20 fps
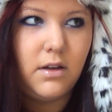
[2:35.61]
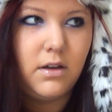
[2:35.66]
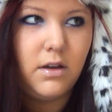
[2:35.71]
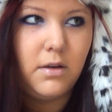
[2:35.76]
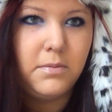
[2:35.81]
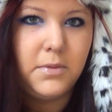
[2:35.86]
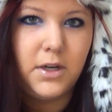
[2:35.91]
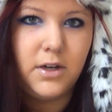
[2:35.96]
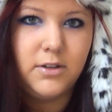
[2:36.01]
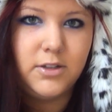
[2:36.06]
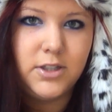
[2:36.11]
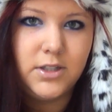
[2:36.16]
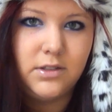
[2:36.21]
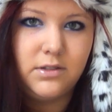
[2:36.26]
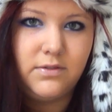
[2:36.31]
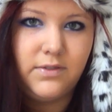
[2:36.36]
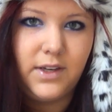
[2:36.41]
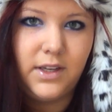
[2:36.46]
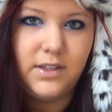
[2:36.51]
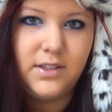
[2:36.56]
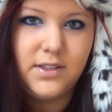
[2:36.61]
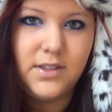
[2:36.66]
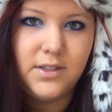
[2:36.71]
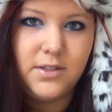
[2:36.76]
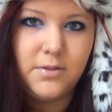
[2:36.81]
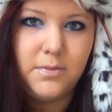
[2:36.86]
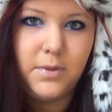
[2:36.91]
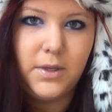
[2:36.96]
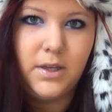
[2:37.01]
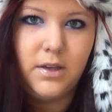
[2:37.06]
obnoxious
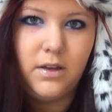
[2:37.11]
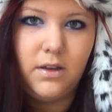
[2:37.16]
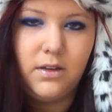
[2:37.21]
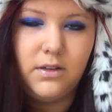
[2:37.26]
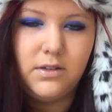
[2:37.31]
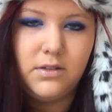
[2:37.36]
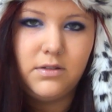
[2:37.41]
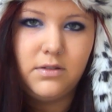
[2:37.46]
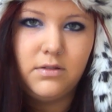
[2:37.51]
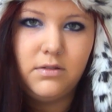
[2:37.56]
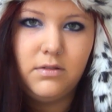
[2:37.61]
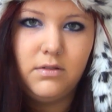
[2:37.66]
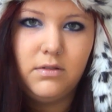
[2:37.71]
faces because